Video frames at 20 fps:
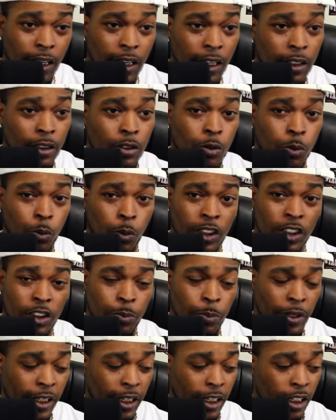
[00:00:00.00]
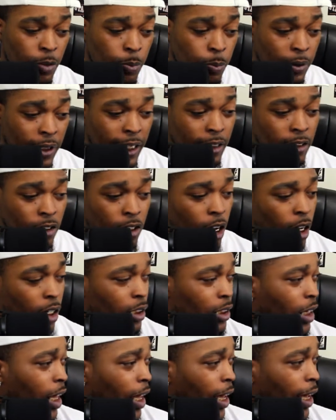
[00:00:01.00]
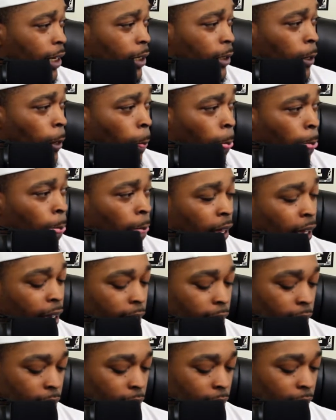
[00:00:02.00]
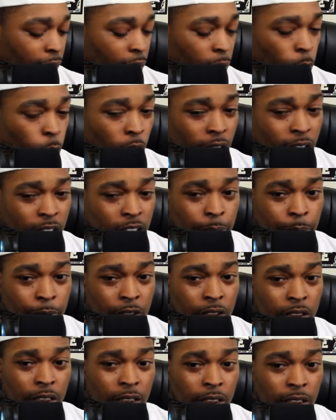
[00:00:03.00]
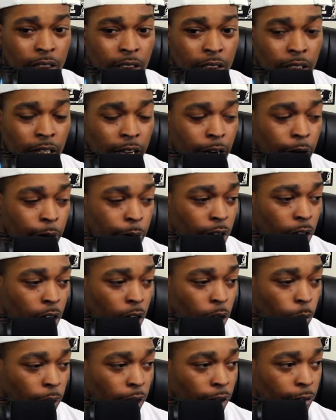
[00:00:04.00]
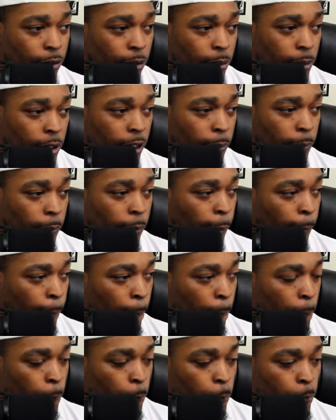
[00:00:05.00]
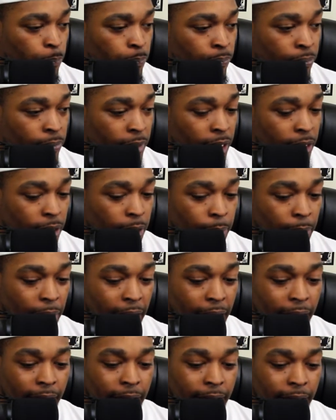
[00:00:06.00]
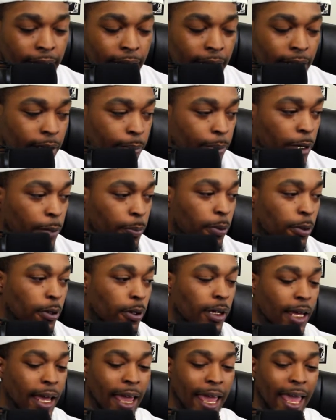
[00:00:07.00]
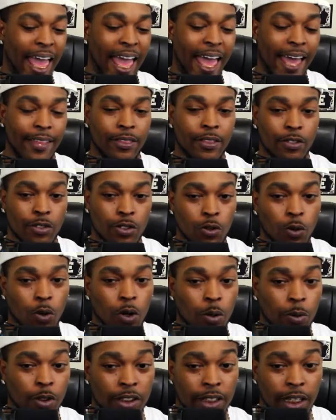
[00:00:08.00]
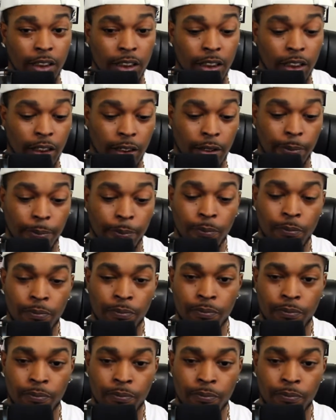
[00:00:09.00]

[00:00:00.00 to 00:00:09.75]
and what is being explained online is that he wanted to be seated in an area away from them in the back, and then the people at the store were telling him